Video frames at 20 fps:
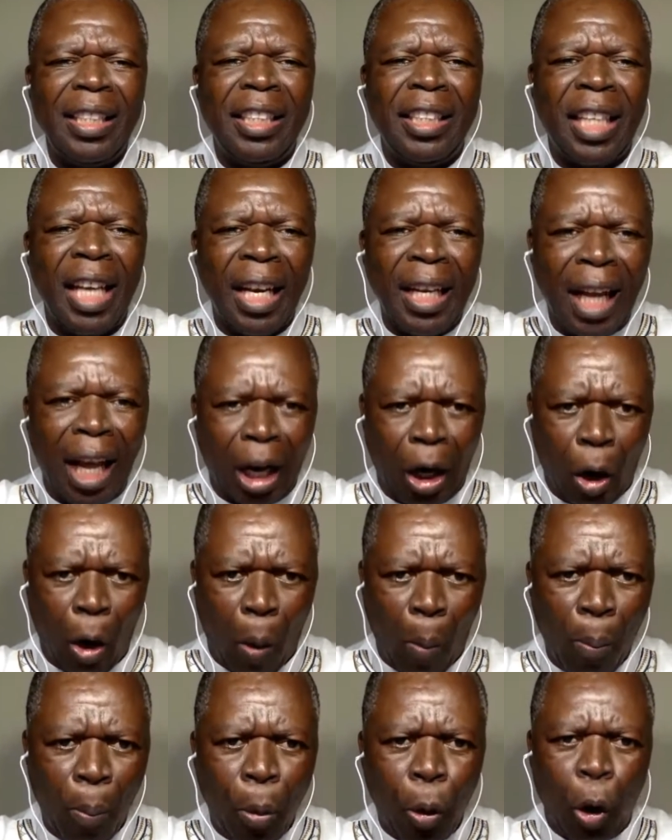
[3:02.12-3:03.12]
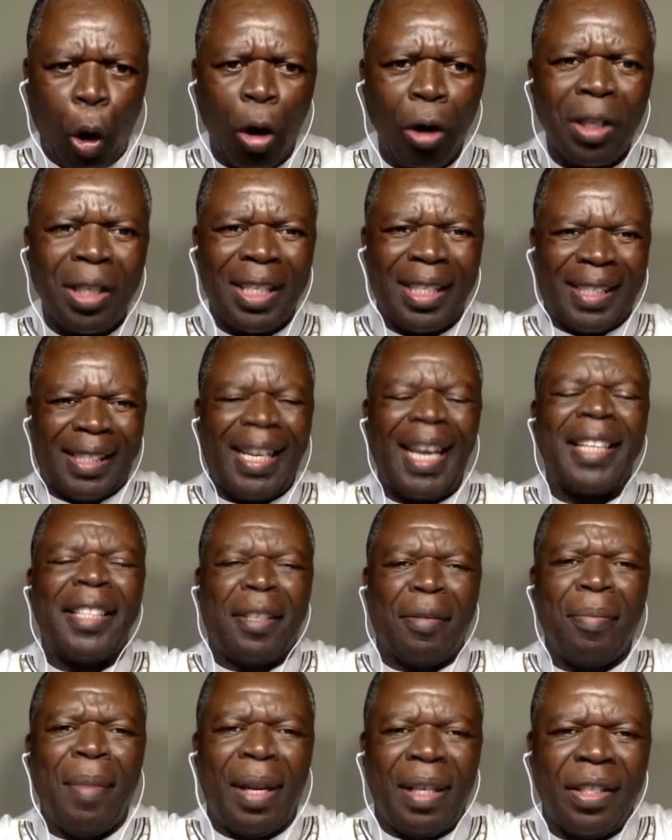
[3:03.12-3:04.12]
general broad
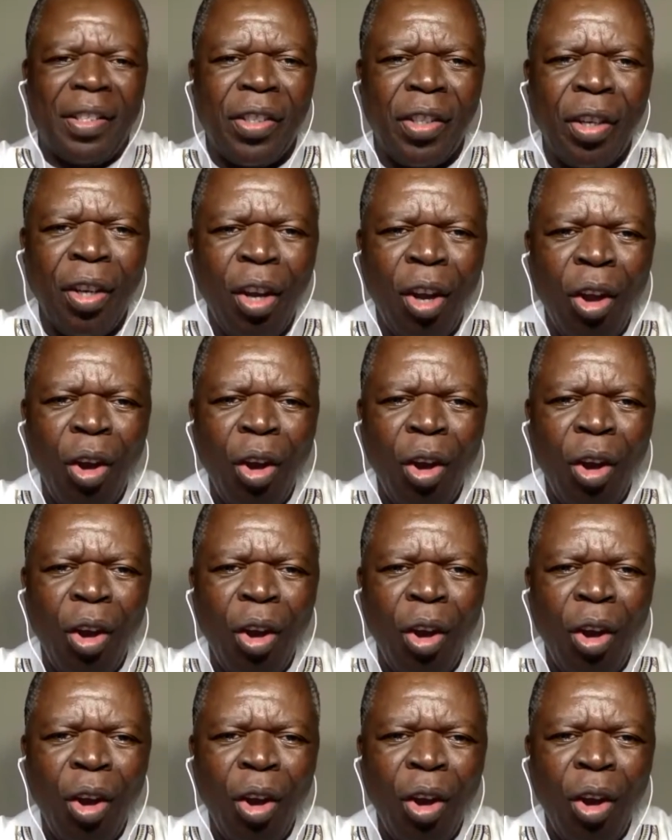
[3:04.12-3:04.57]
statements